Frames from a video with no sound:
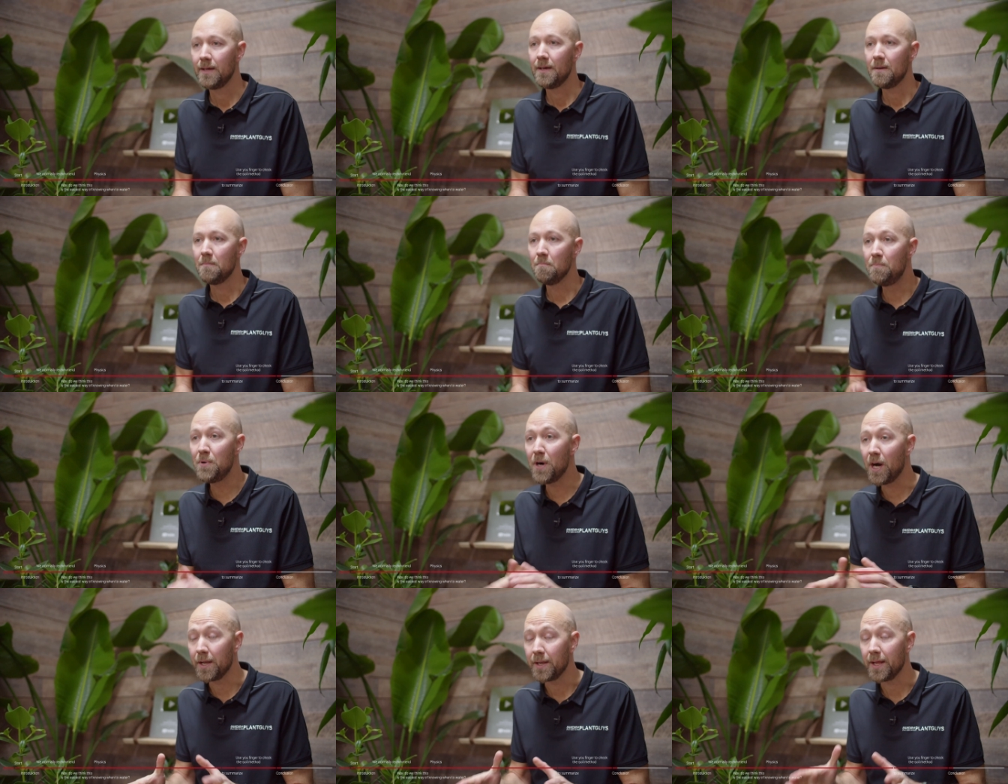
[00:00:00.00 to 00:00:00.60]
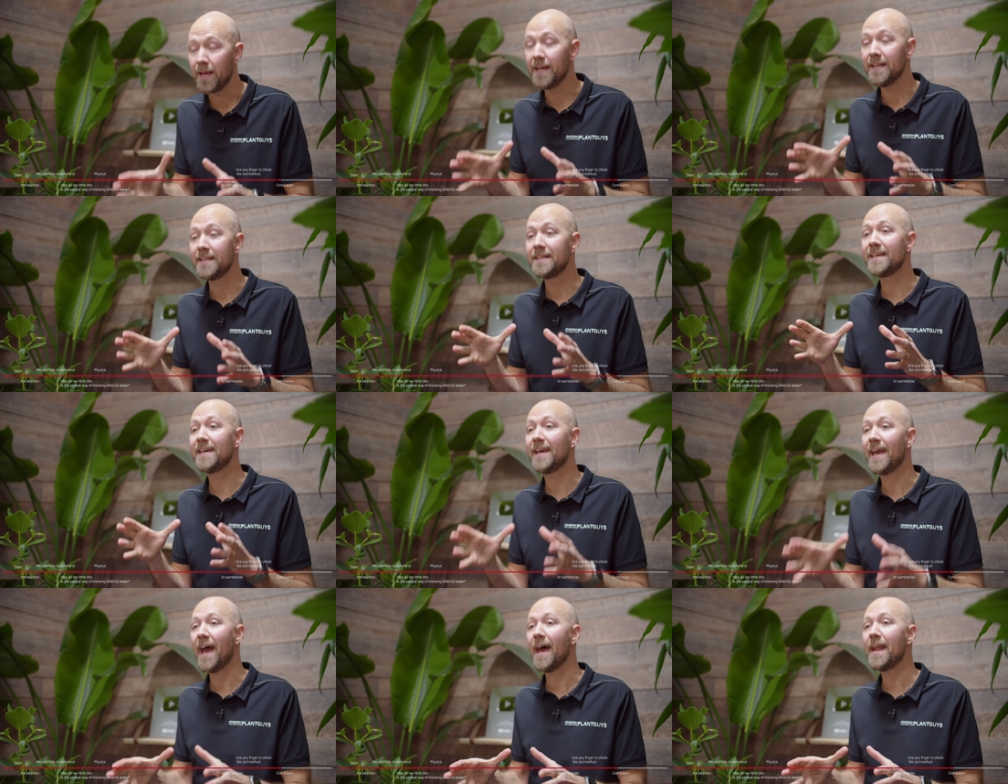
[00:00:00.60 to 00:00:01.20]
but
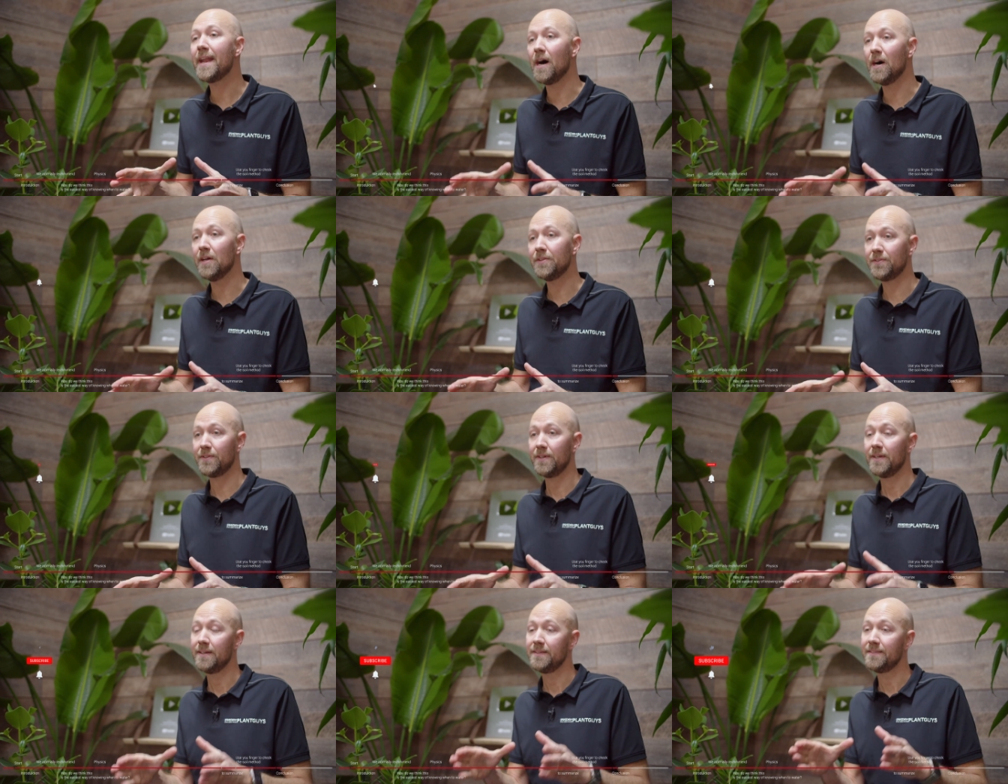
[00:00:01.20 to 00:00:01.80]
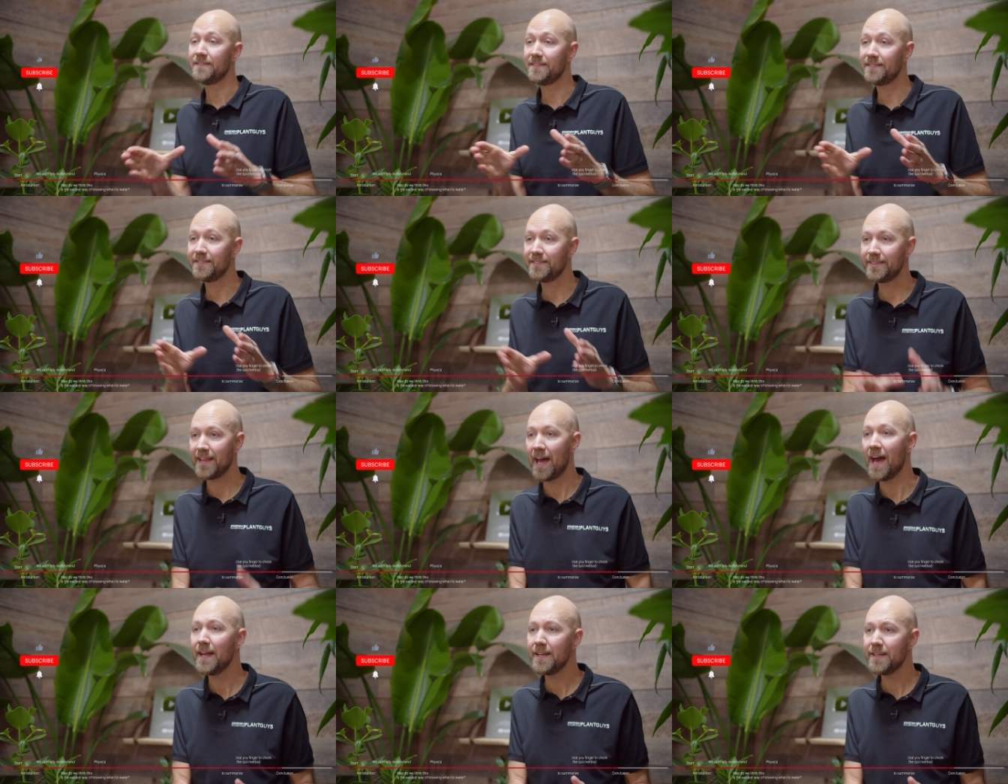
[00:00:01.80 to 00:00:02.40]
it cannot
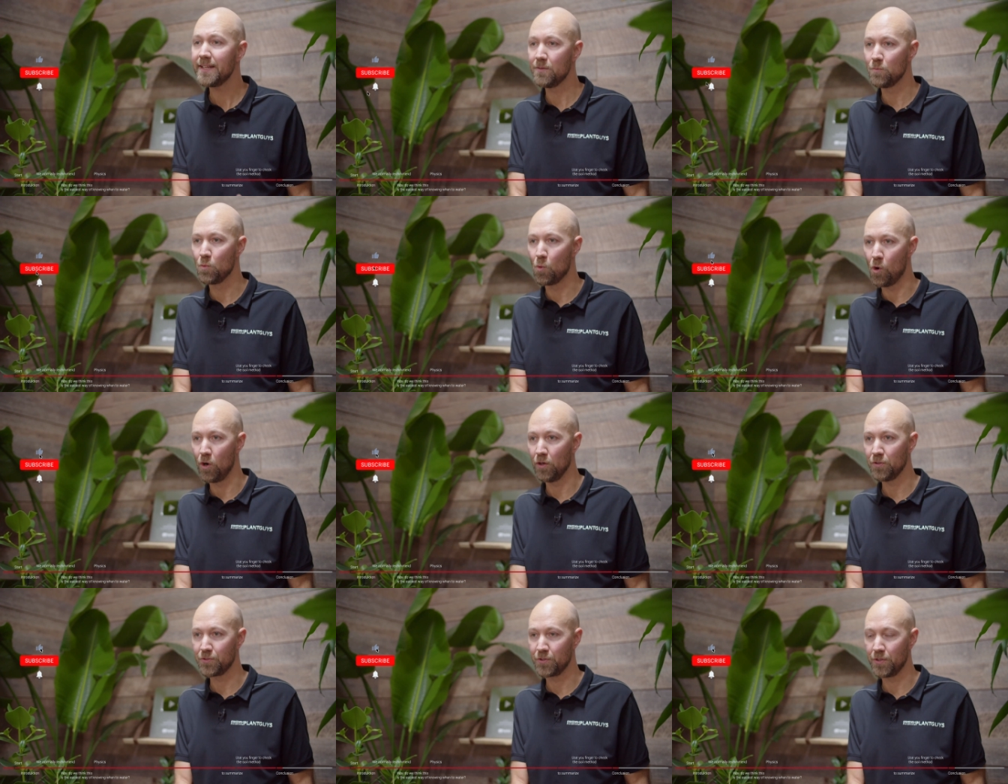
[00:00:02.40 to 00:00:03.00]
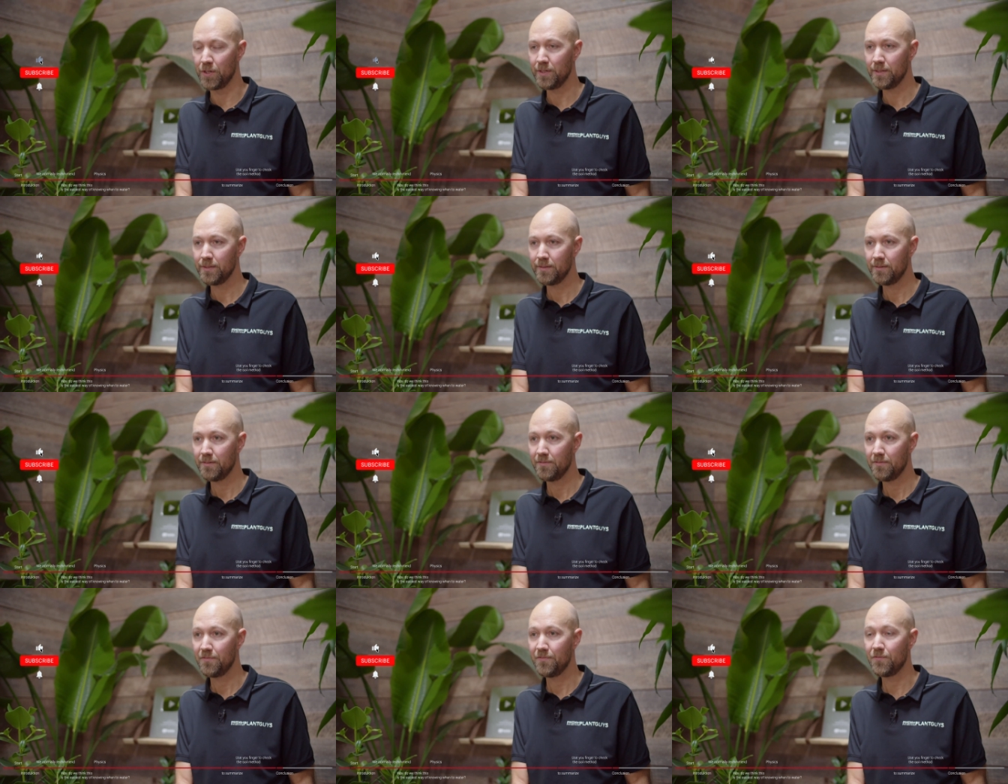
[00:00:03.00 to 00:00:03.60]
stand in water
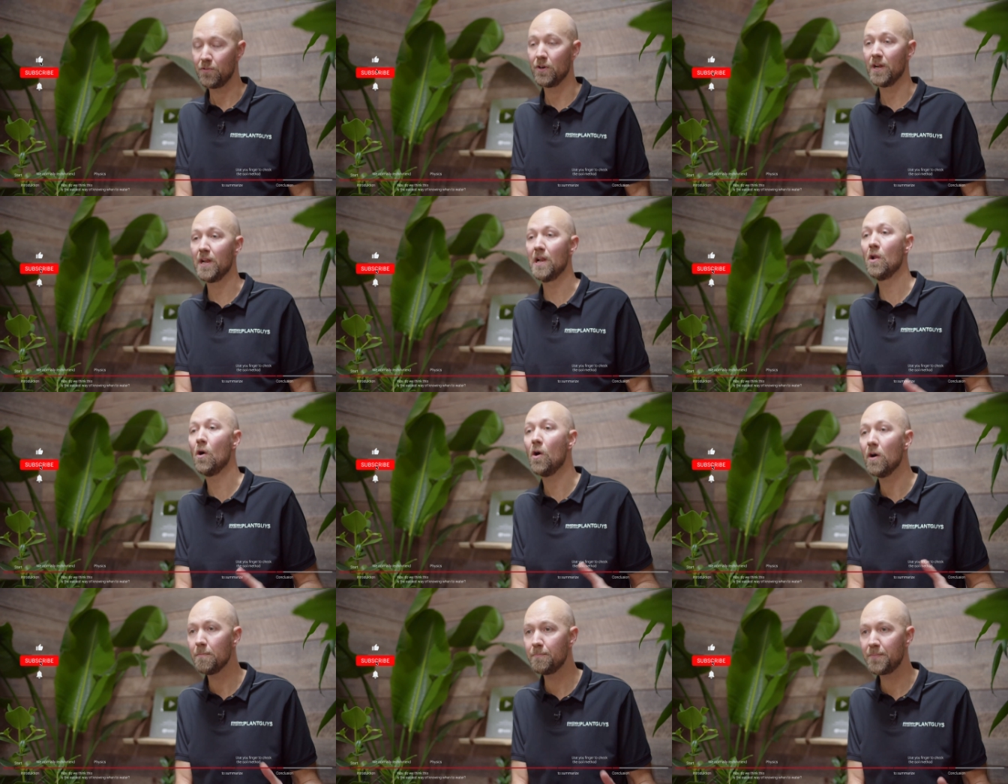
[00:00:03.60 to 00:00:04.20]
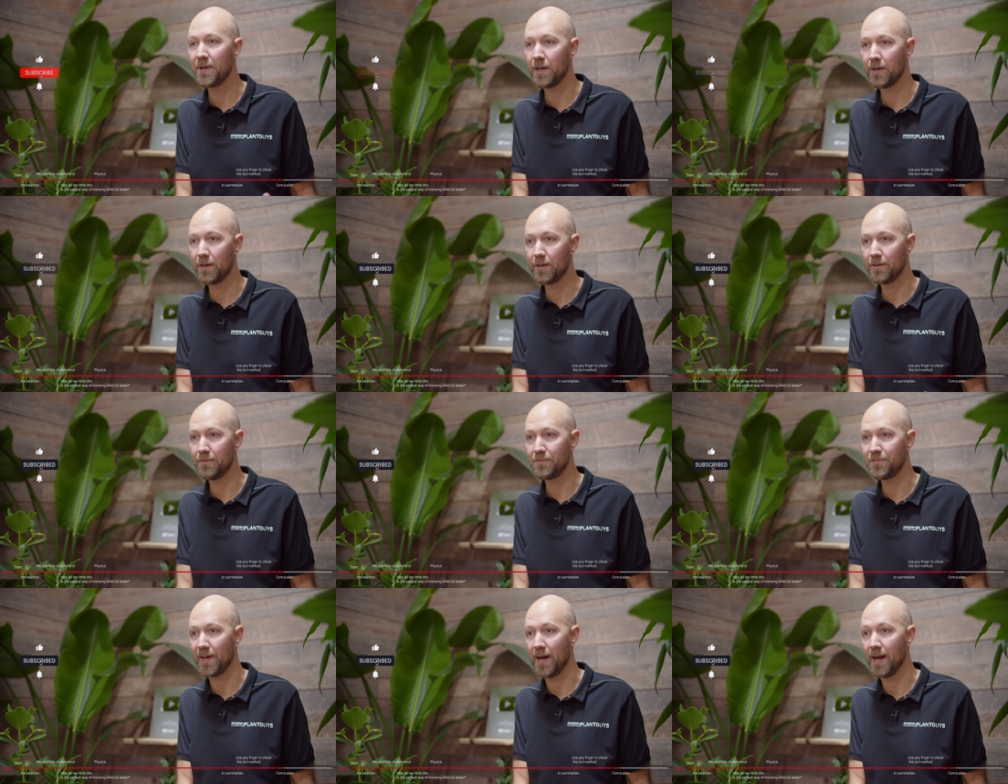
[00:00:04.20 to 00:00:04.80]
for a long period
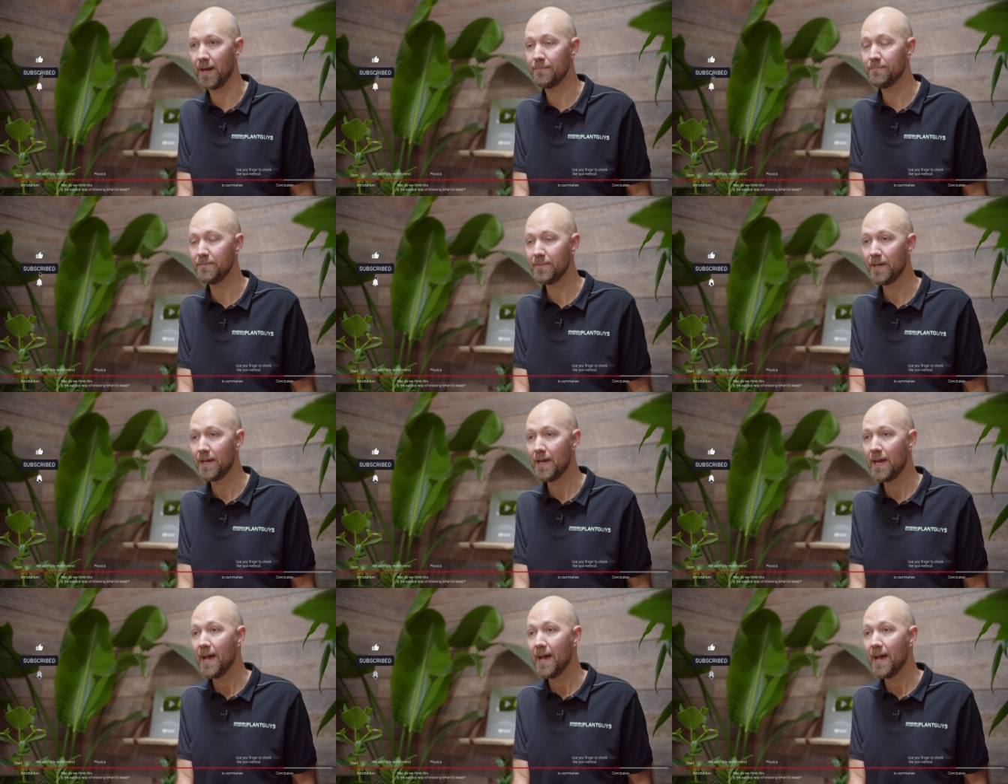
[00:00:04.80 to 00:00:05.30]
of time,